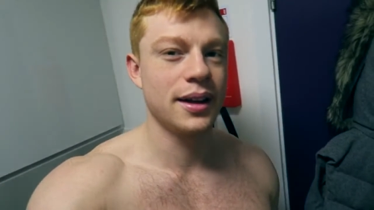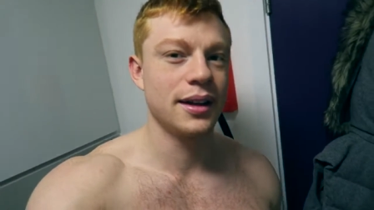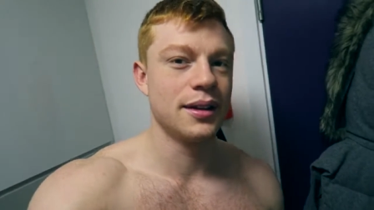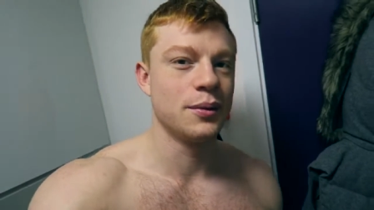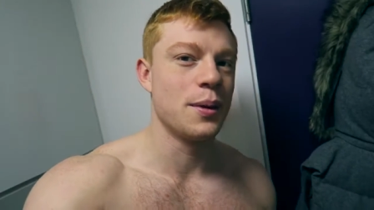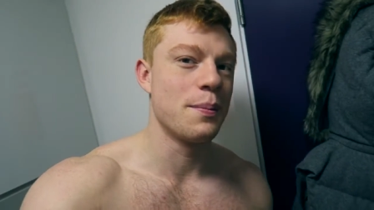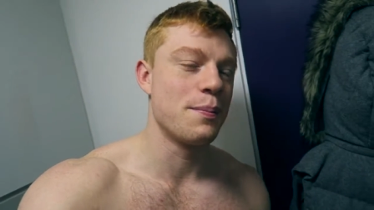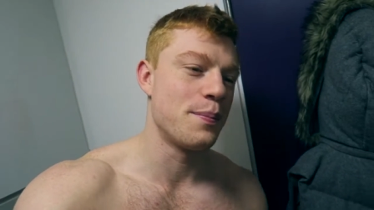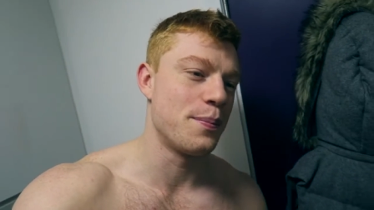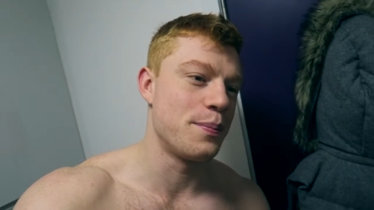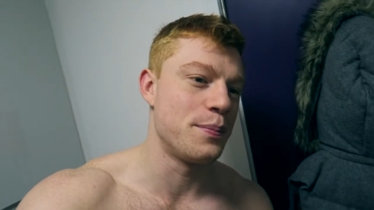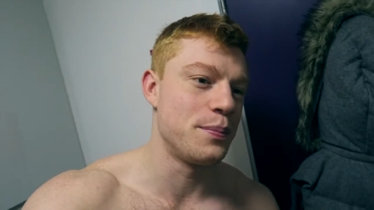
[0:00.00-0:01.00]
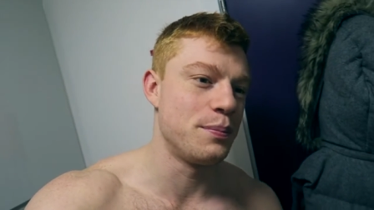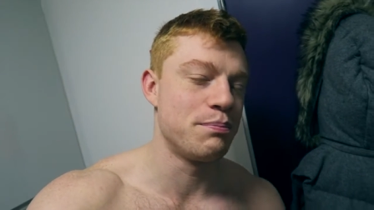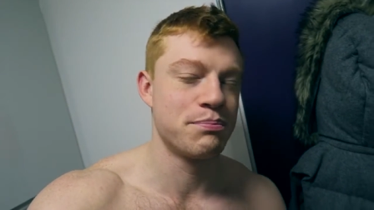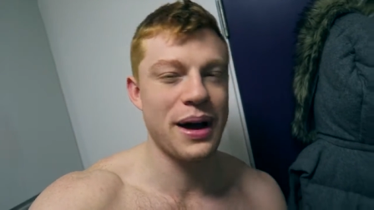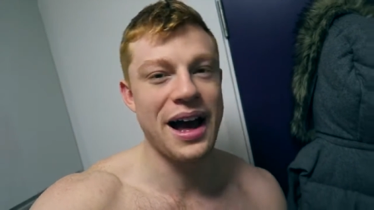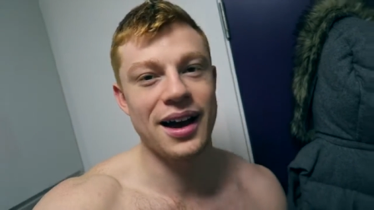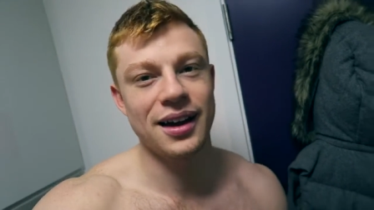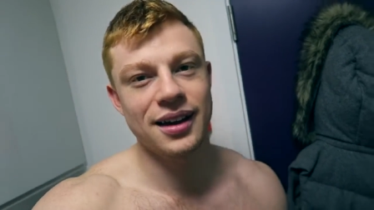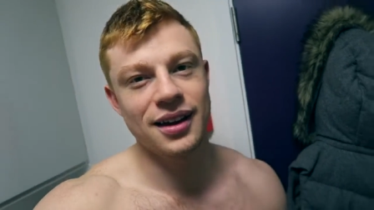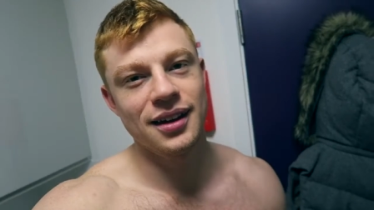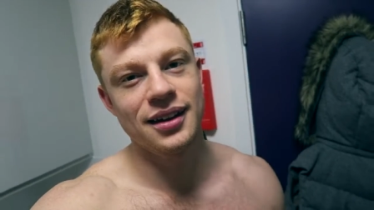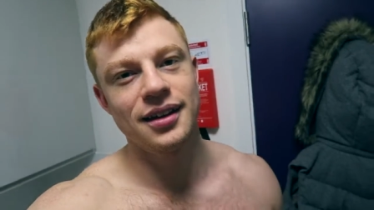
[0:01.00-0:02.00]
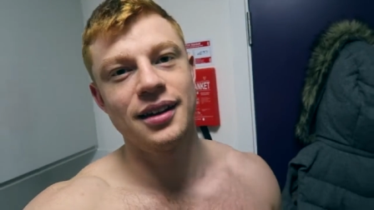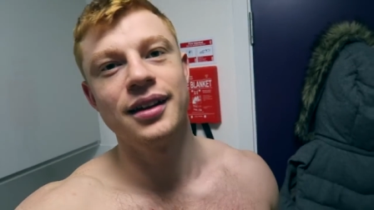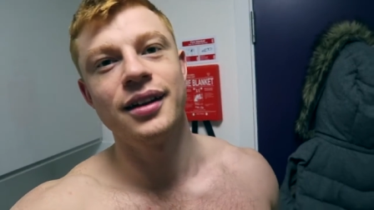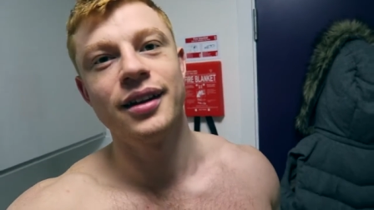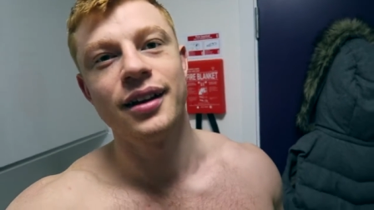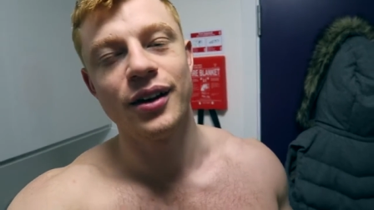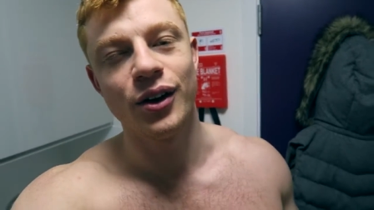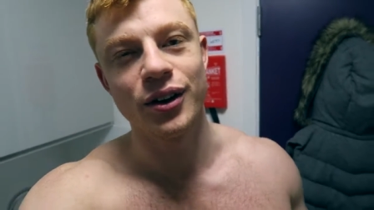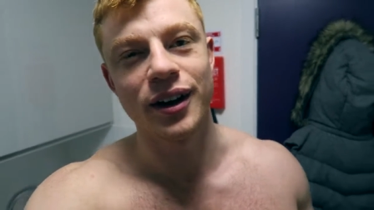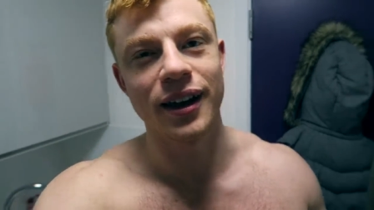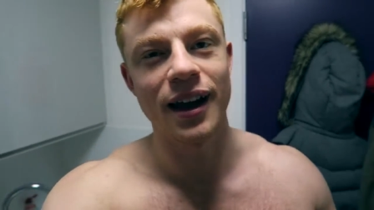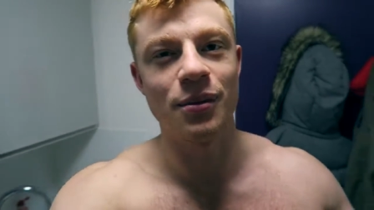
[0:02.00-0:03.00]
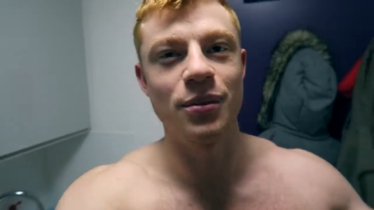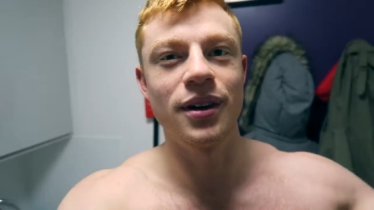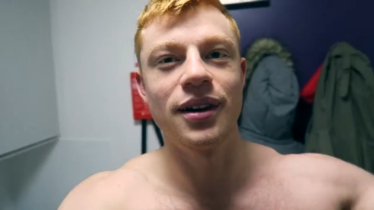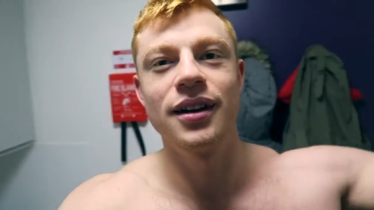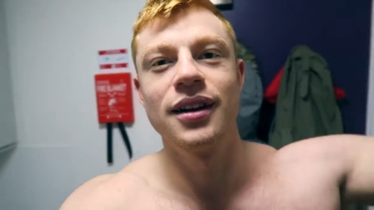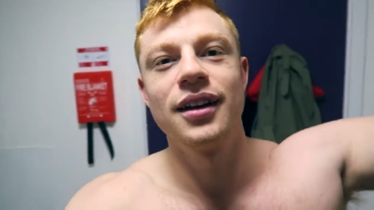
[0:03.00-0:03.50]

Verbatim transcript: everybody, we're back on the camera.